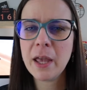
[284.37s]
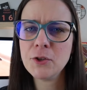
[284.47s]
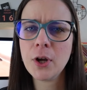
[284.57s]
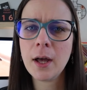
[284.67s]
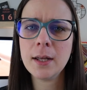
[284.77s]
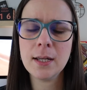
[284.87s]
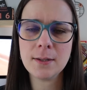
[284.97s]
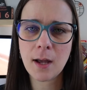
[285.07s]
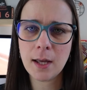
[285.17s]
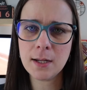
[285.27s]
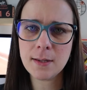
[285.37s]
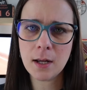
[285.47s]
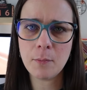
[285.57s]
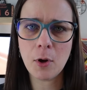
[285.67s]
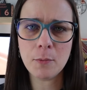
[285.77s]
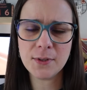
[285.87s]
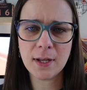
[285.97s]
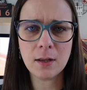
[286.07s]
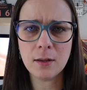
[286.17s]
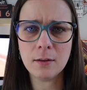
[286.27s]
Patreon is kind of set up almost
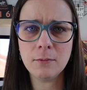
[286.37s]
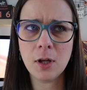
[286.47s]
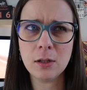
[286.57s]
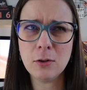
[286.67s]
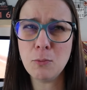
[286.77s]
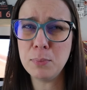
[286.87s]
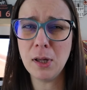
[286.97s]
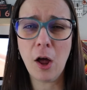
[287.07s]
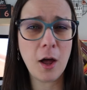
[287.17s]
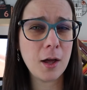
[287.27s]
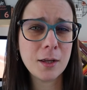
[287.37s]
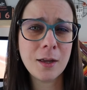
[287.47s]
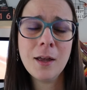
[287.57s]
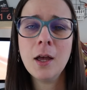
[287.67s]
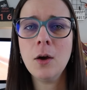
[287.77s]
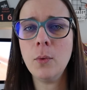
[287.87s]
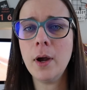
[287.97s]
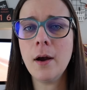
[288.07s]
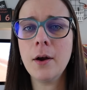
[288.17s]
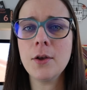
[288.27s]
like a little blog
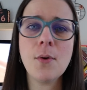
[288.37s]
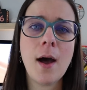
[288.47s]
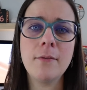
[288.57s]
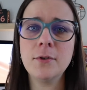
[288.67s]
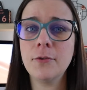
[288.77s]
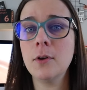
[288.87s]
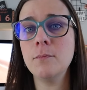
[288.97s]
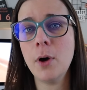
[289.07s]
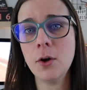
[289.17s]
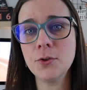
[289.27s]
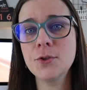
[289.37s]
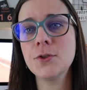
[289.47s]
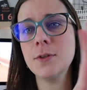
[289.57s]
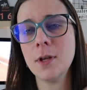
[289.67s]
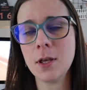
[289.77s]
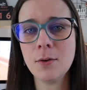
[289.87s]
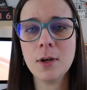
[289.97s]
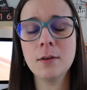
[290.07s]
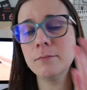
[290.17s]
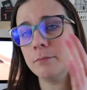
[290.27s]
where you have different posts that you
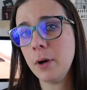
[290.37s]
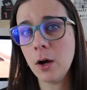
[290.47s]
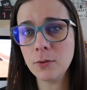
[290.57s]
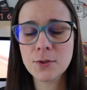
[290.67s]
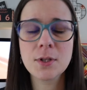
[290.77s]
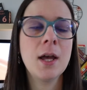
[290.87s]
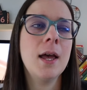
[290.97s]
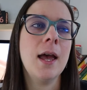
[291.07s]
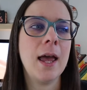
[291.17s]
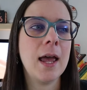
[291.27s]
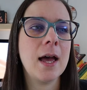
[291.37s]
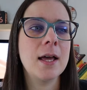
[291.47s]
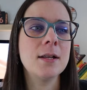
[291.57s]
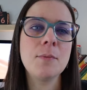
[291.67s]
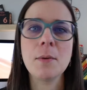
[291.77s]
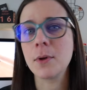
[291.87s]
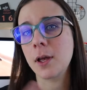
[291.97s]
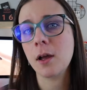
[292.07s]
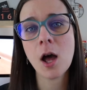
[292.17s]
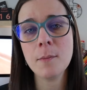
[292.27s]
can post and people
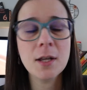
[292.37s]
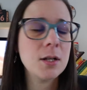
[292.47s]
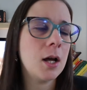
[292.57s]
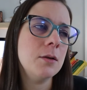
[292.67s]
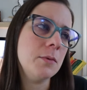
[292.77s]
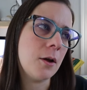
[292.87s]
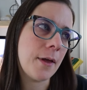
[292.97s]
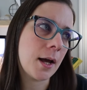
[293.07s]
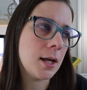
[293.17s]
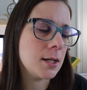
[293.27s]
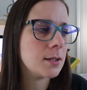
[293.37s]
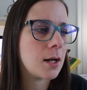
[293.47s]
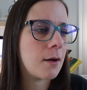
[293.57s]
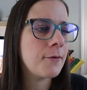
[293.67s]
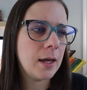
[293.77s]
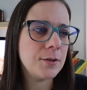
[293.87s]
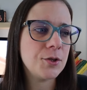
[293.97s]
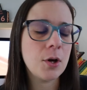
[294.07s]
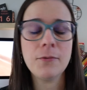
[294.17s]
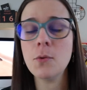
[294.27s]
can comment on them and all that kind of stuff. And
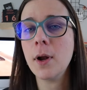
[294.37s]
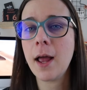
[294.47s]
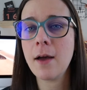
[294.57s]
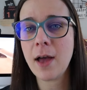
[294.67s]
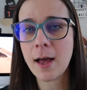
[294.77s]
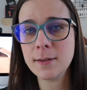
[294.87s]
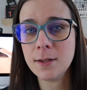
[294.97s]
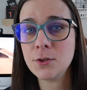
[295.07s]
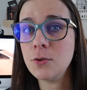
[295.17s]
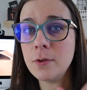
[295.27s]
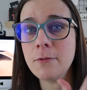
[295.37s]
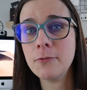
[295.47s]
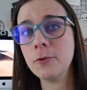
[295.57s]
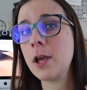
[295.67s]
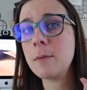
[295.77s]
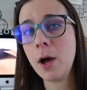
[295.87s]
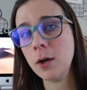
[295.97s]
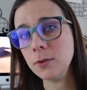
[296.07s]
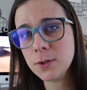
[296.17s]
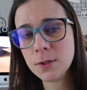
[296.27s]
so if you want to have access to the free
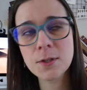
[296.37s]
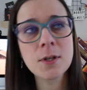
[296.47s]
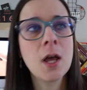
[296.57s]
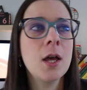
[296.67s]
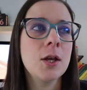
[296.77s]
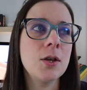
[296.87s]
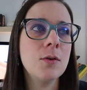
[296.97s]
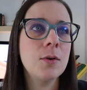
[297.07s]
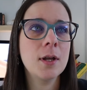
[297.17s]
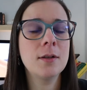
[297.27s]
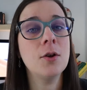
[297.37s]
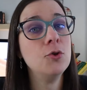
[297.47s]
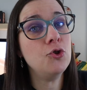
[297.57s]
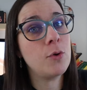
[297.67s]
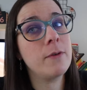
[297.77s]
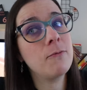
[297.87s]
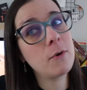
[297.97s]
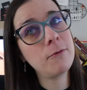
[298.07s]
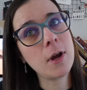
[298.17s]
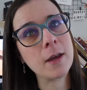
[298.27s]
posts, you can join
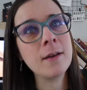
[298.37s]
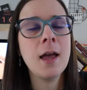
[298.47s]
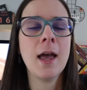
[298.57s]
for free.